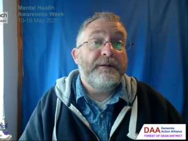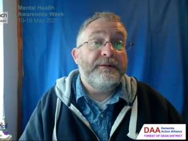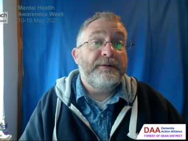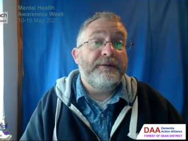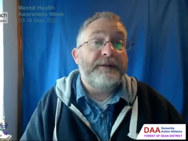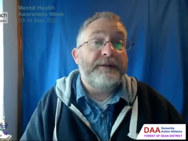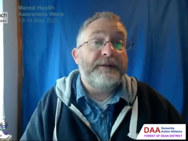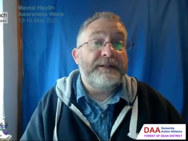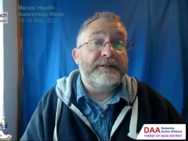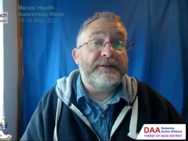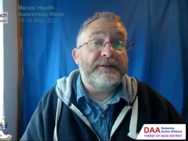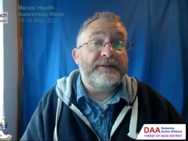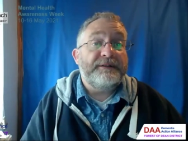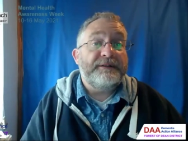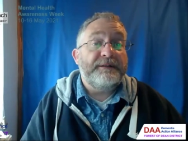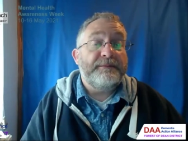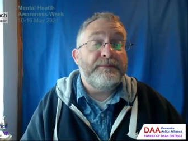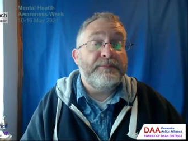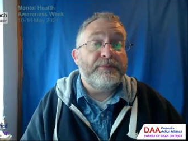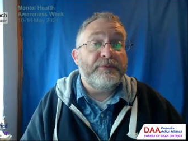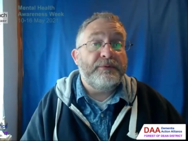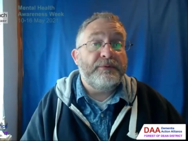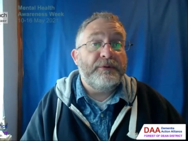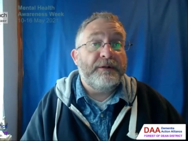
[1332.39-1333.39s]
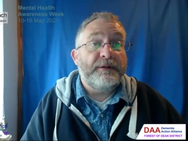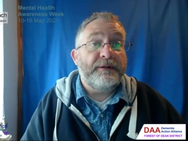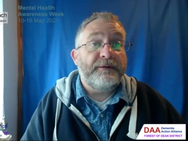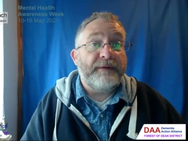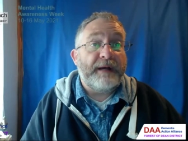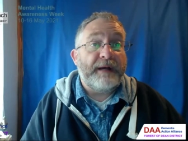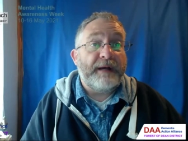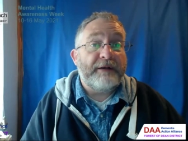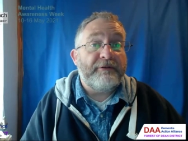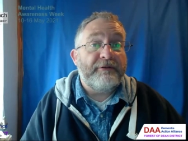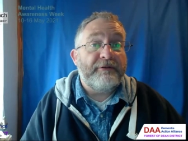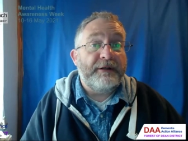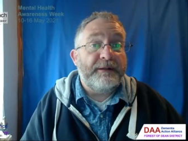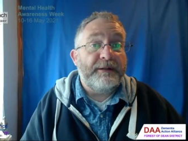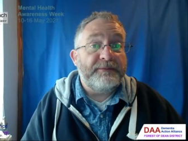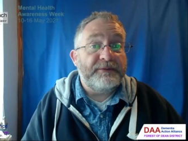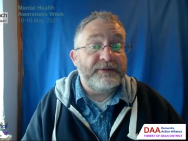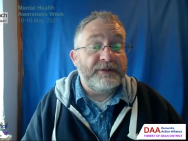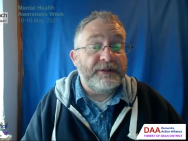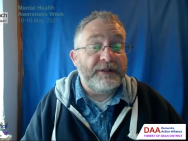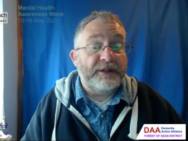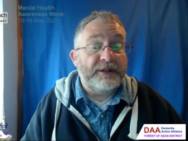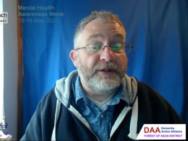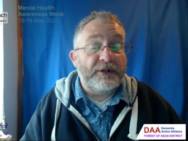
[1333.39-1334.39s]
that these are simple kind of acronyms
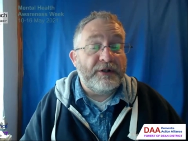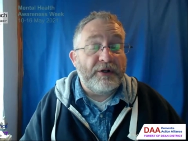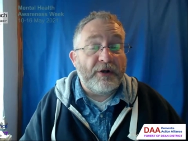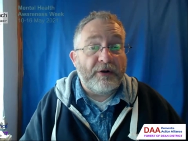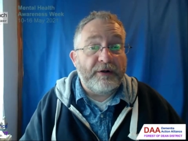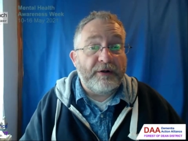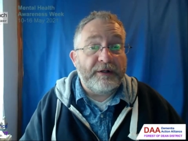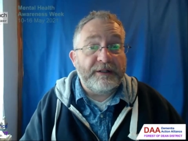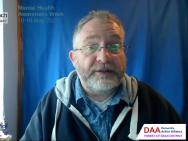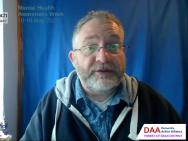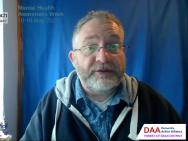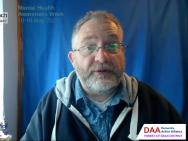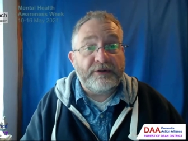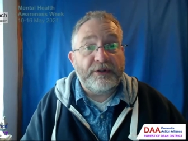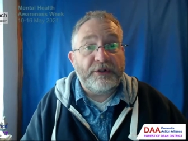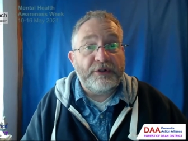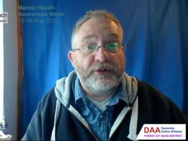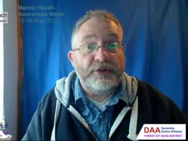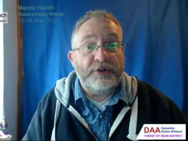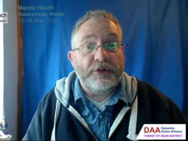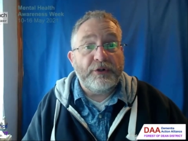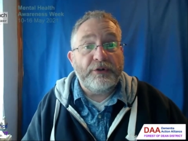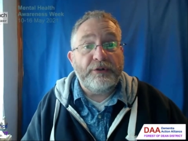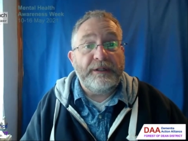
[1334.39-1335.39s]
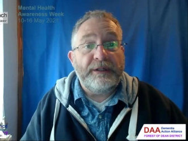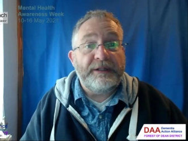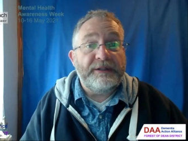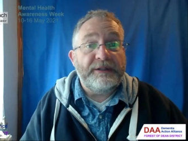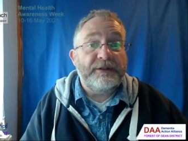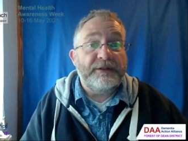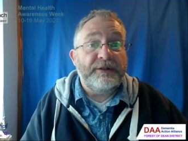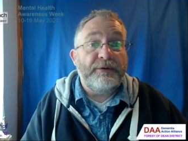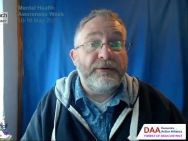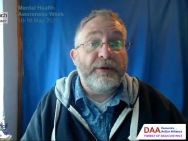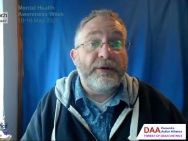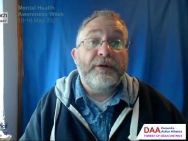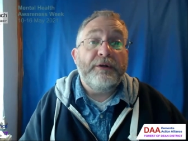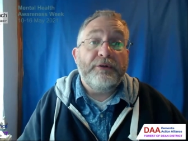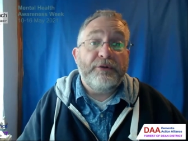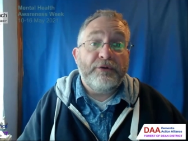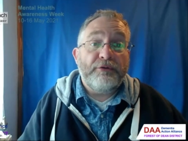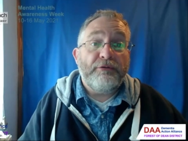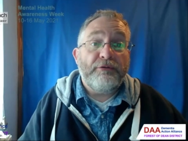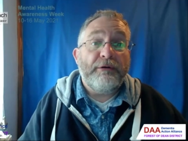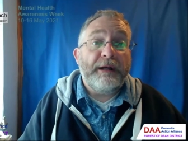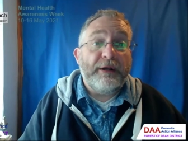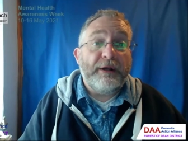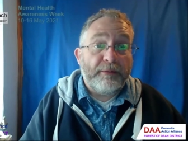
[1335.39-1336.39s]
that can guide us on a journey to
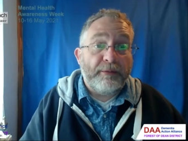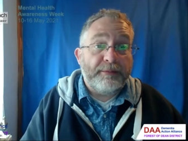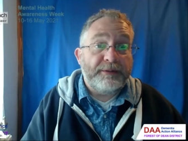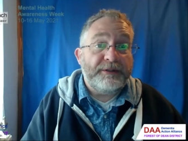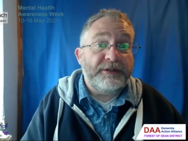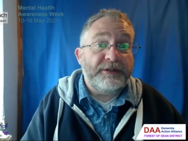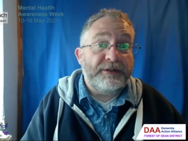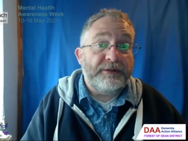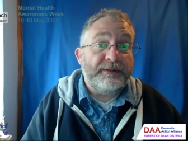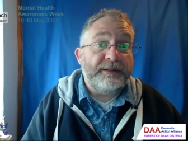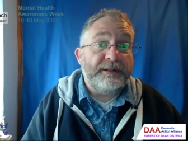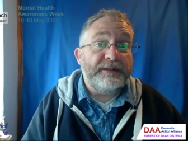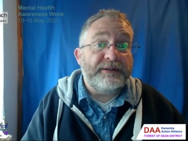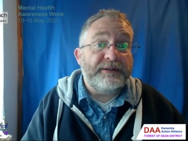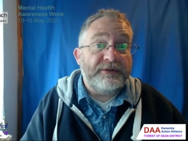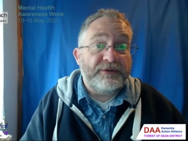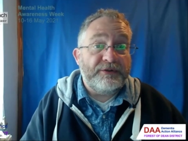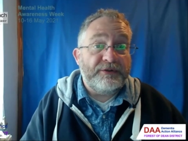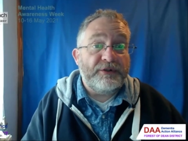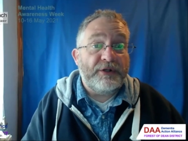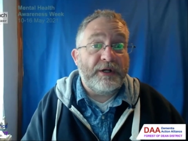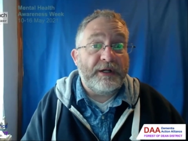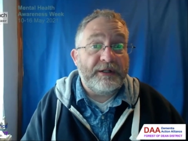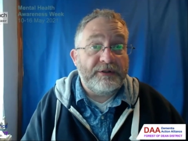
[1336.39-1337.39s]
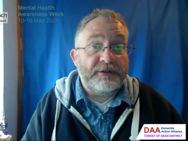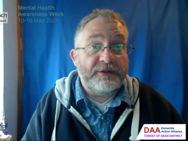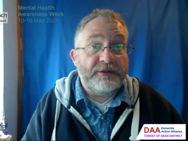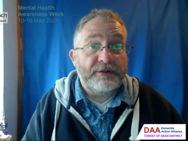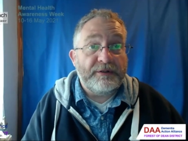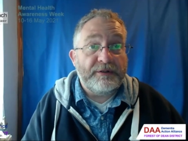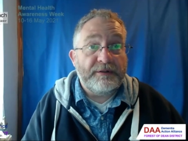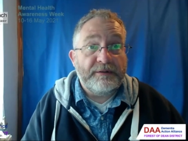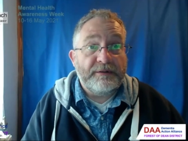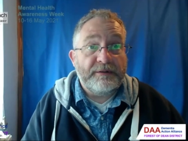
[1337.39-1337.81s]
create opportunities and change.